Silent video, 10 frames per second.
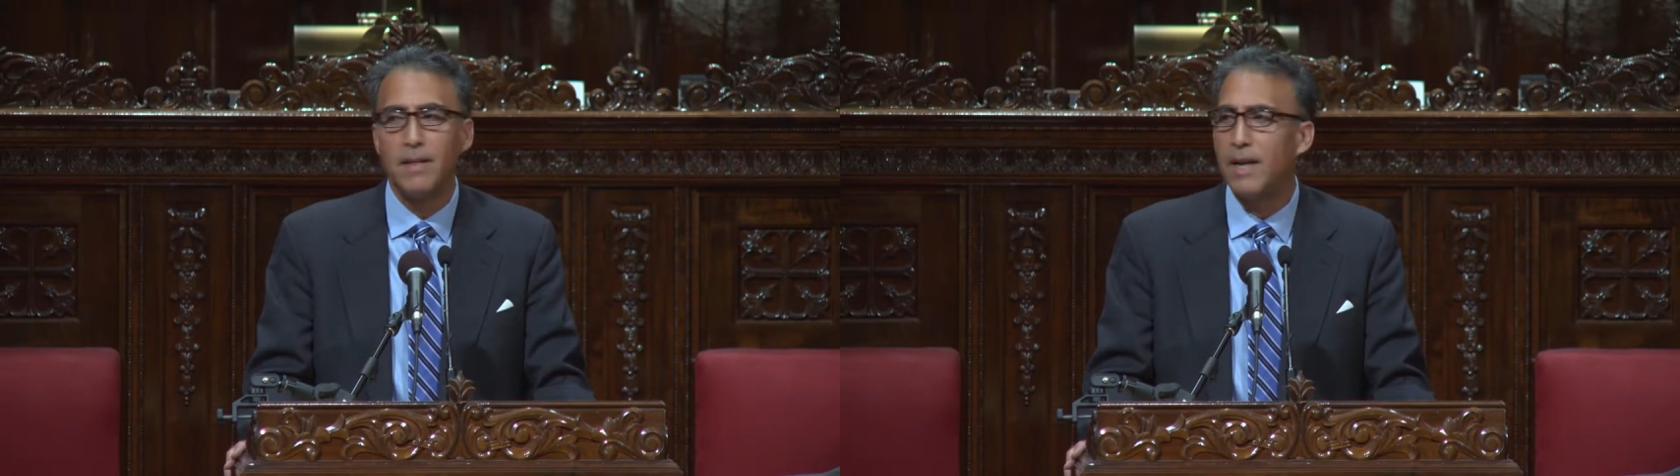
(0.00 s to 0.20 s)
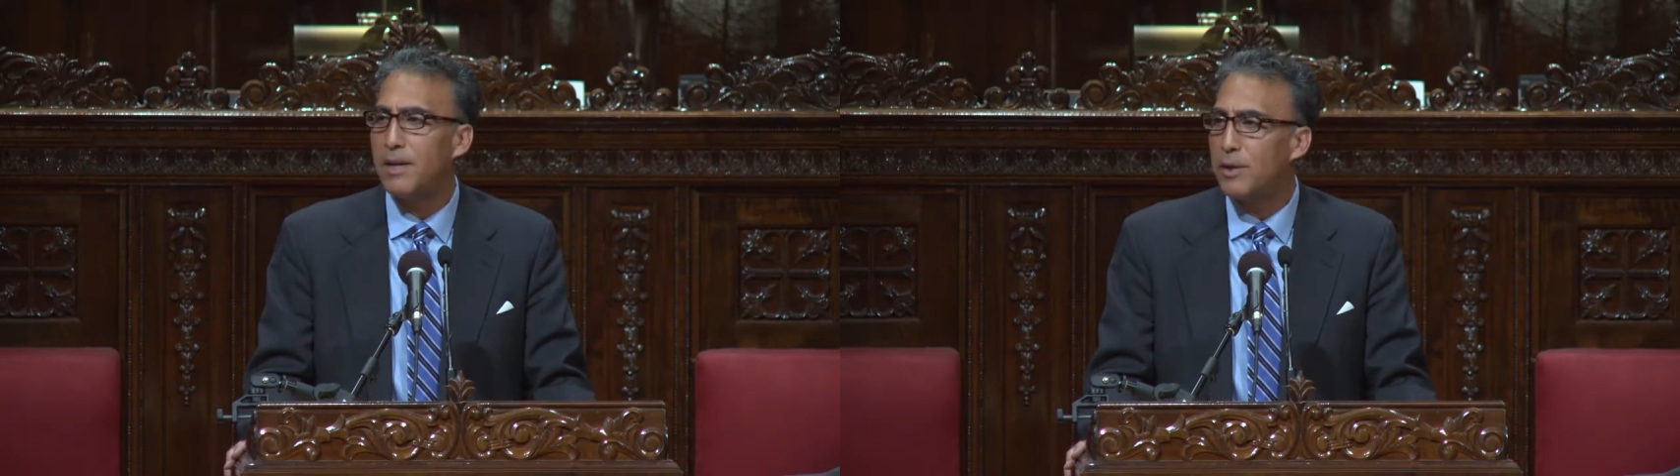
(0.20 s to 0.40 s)

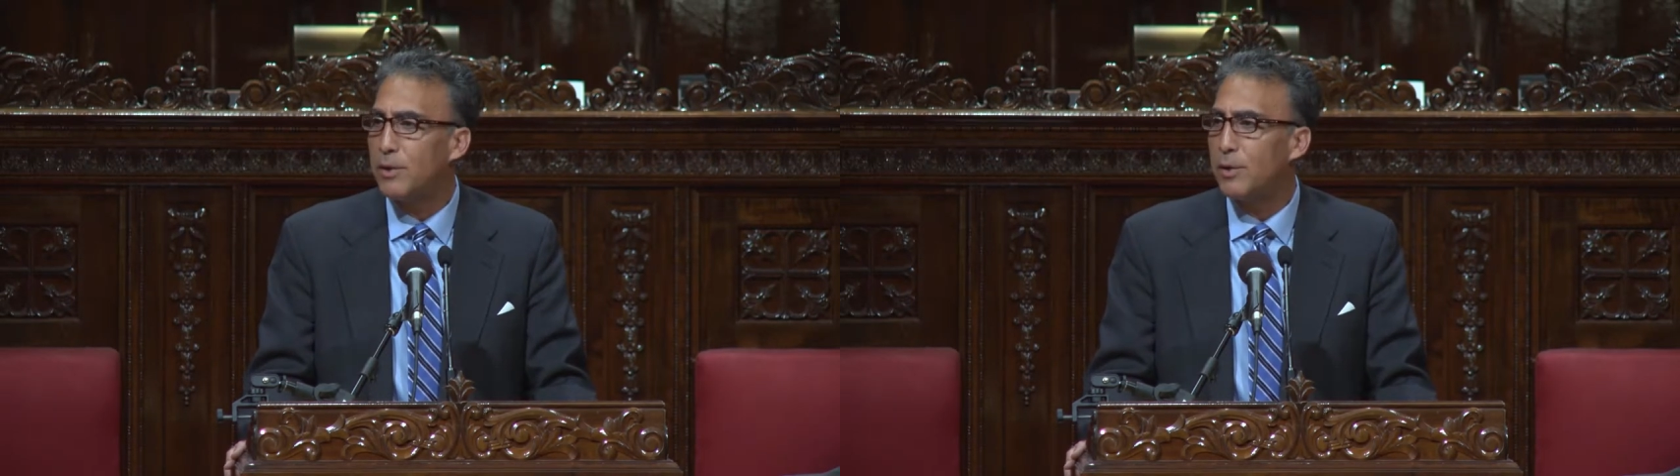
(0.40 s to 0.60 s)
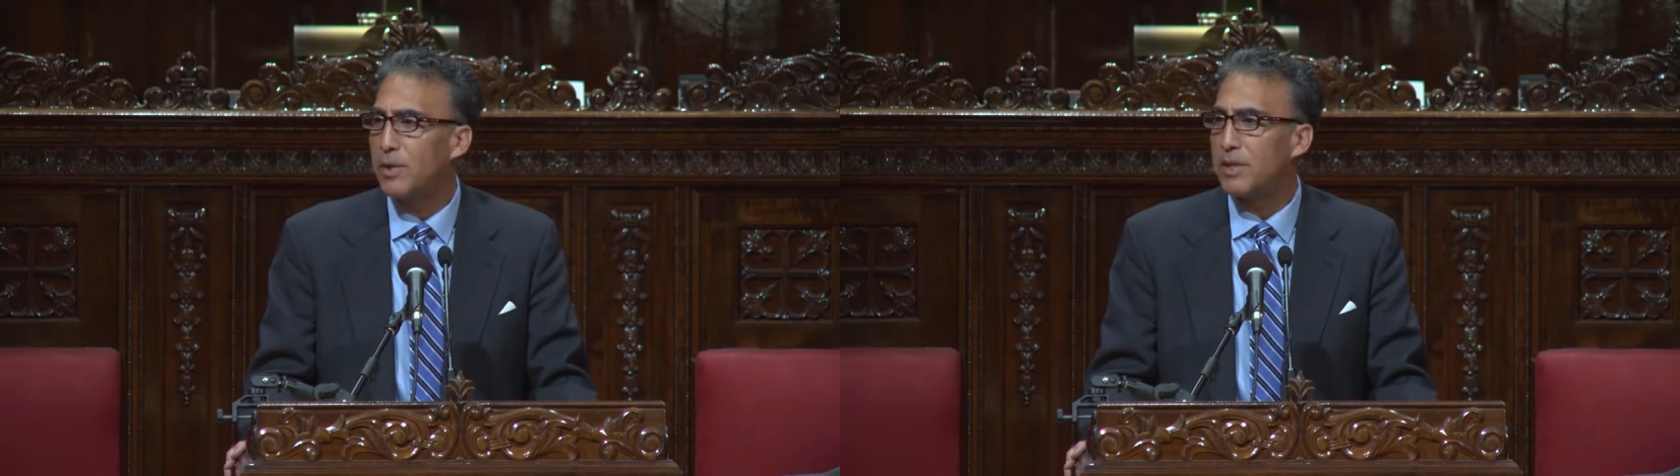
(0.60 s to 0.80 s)
they didn't
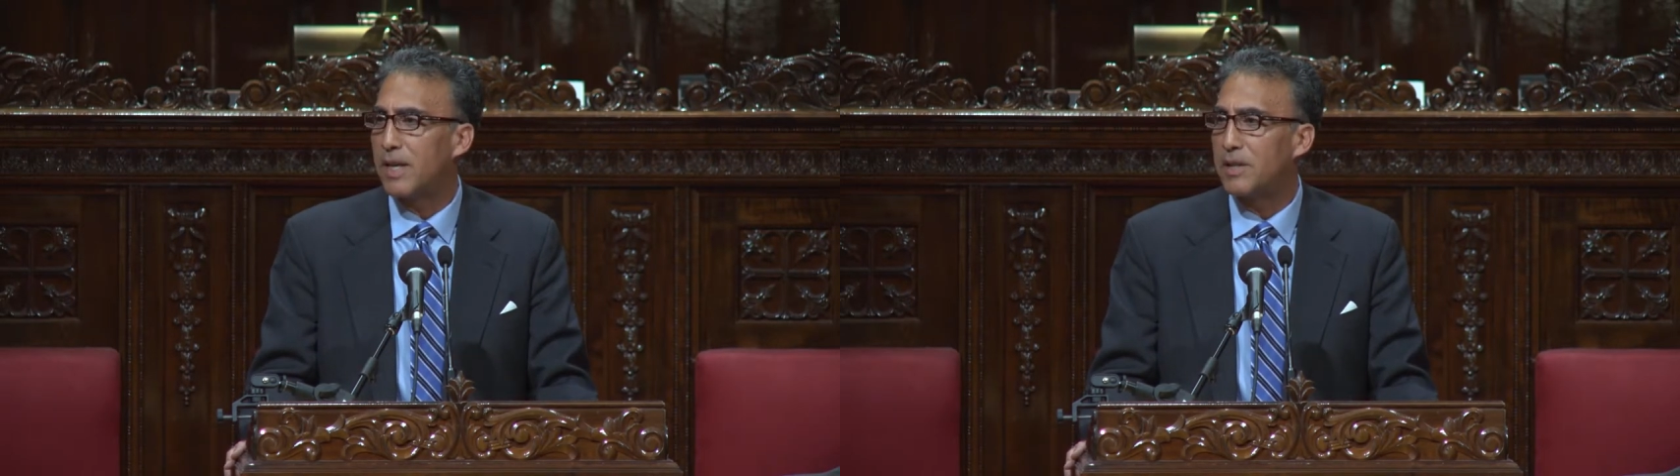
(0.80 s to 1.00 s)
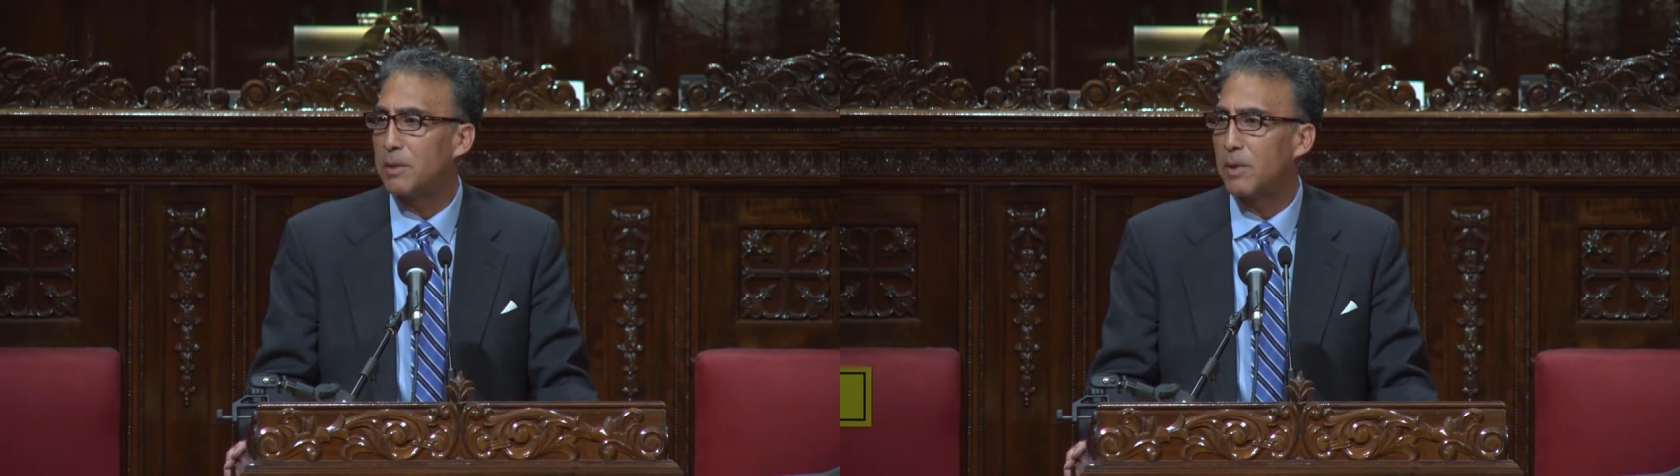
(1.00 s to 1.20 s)
do the
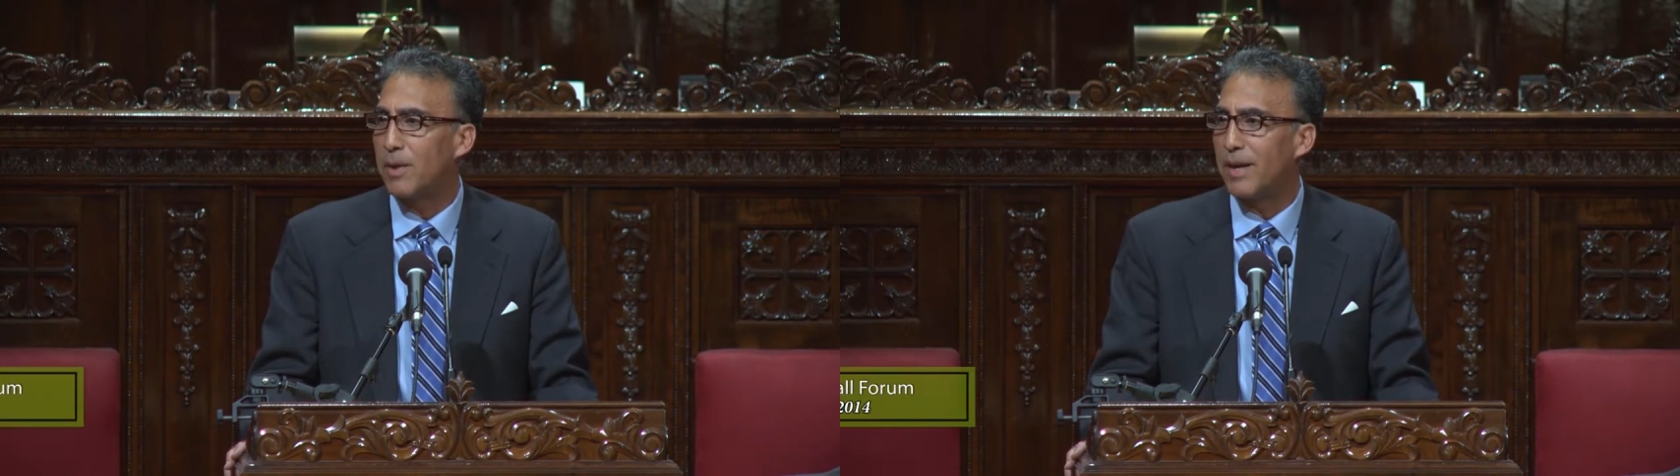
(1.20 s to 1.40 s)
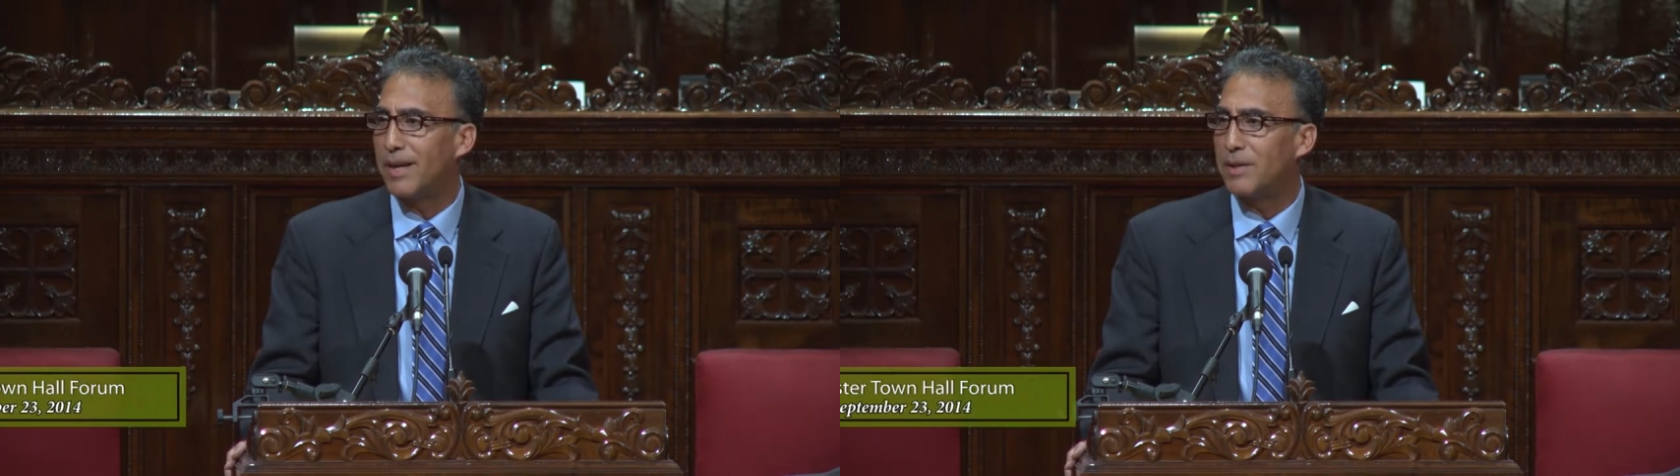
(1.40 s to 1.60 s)
sensible
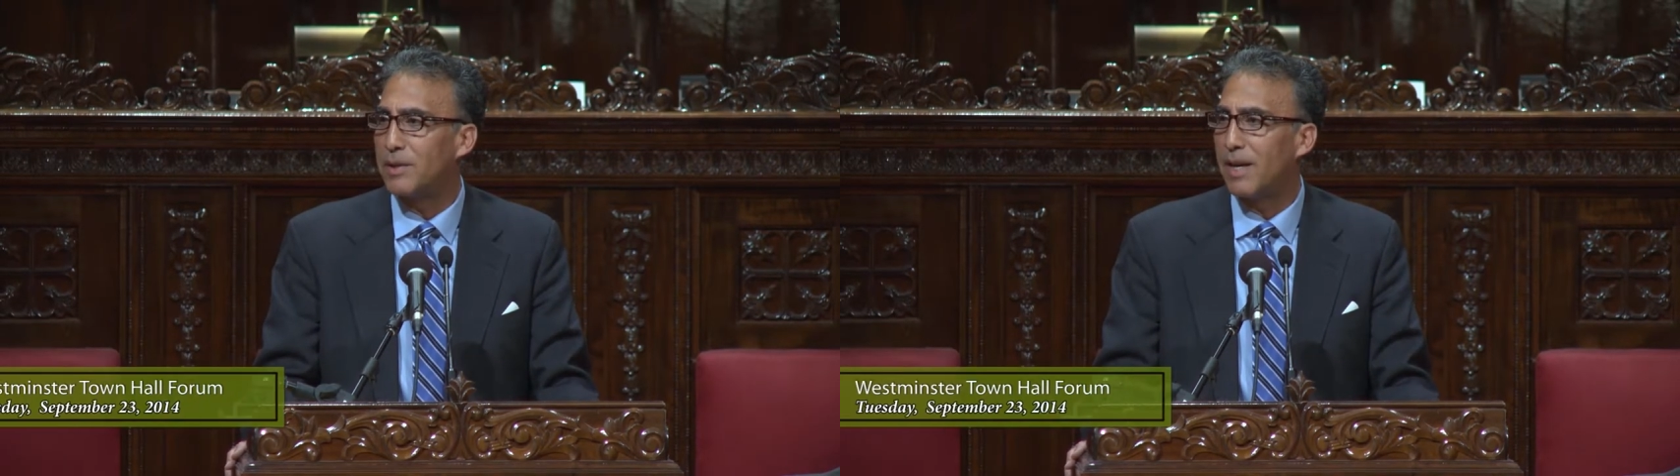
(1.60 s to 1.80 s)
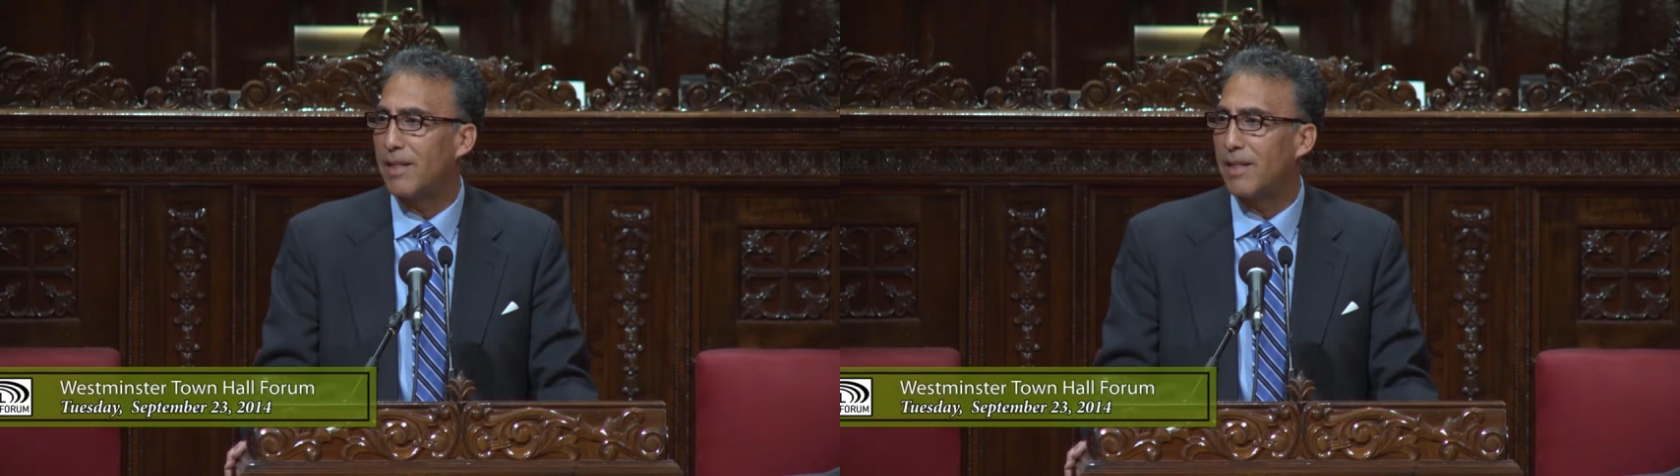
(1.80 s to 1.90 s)
thing and say,